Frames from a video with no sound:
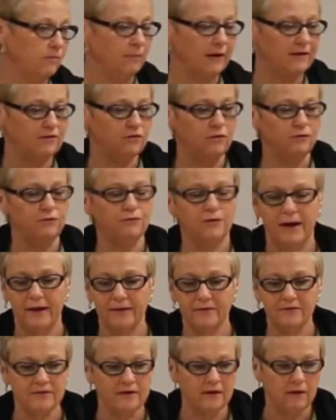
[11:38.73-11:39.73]
my two
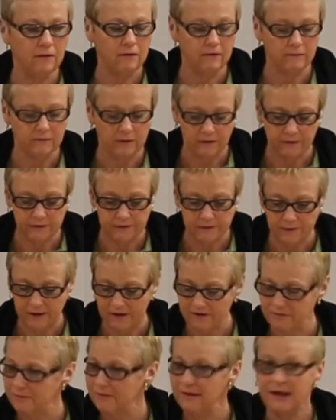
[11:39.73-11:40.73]
friends, you know, her, her and her
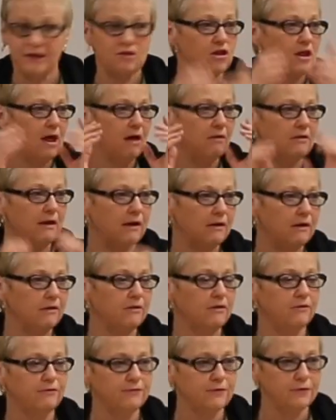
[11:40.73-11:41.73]
husband, they chowed down
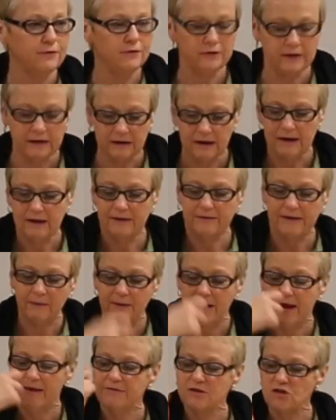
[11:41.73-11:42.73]
on their food and they
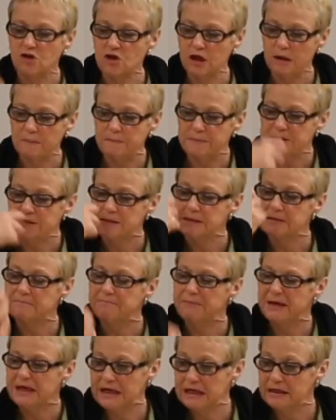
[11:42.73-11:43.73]
were having chips
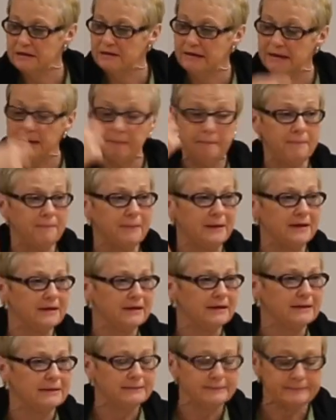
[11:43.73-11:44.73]
and bean dip.
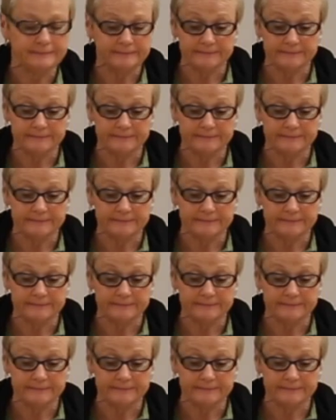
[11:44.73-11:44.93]
And